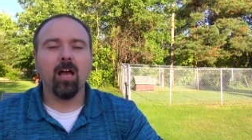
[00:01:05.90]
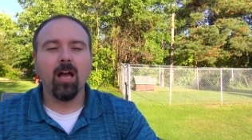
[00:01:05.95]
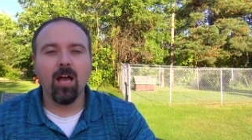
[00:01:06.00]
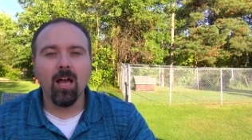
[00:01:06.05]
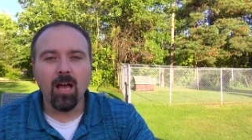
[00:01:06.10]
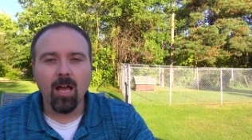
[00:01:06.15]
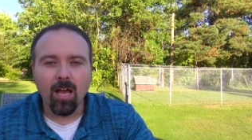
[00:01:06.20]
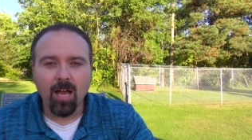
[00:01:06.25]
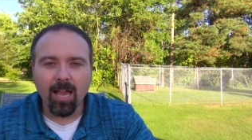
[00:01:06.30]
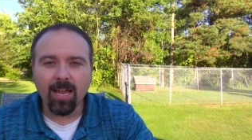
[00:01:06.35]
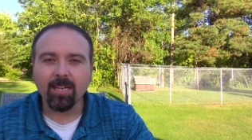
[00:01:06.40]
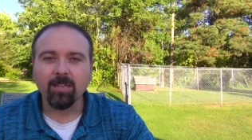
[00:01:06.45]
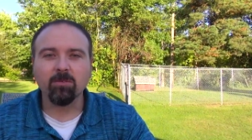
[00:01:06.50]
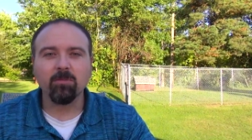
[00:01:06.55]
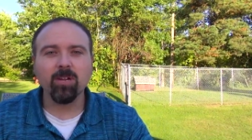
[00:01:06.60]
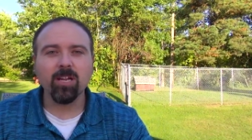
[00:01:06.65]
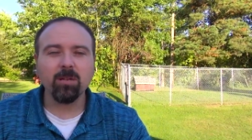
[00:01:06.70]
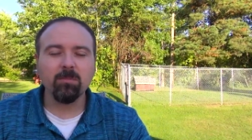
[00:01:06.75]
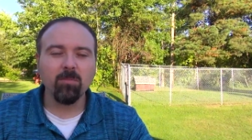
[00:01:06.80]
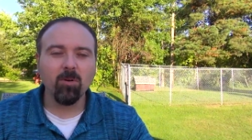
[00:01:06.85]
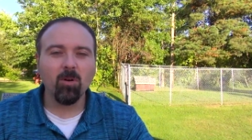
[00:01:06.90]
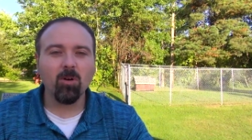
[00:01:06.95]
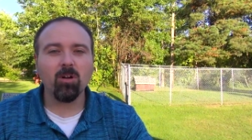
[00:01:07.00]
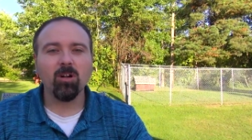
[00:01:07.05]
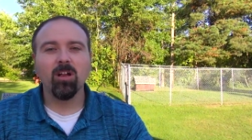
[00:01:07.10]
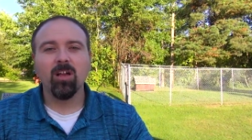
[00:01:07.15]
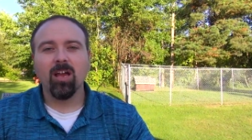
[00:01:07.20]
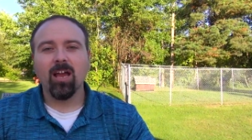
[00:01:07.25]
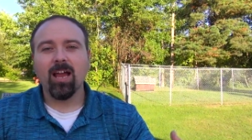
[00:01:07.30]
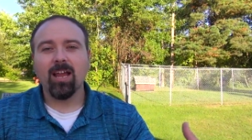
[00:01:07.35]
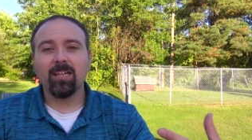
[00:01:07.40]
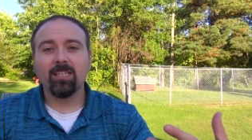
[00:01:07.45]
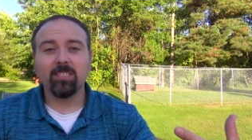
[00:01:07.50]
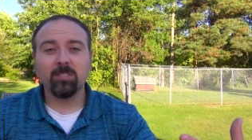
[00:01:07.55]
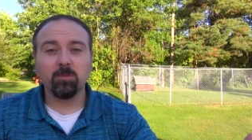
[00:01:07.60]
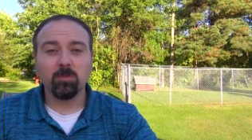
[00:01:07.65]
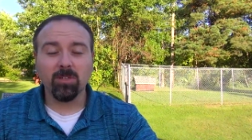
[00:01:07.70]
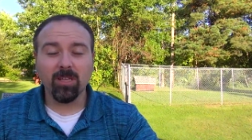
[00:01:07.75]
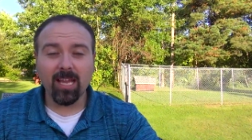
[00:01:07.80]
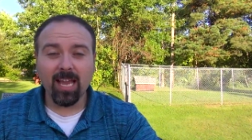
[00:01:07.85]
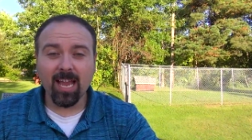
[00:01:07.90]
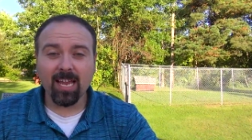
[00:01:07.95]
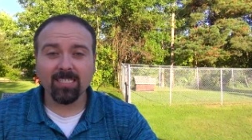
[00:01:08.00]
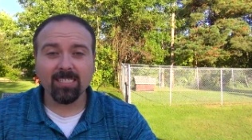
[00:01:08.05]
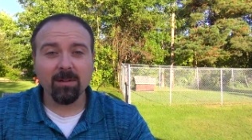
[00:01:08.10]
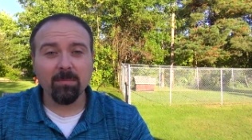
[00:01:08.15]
I can read more, I can just relax,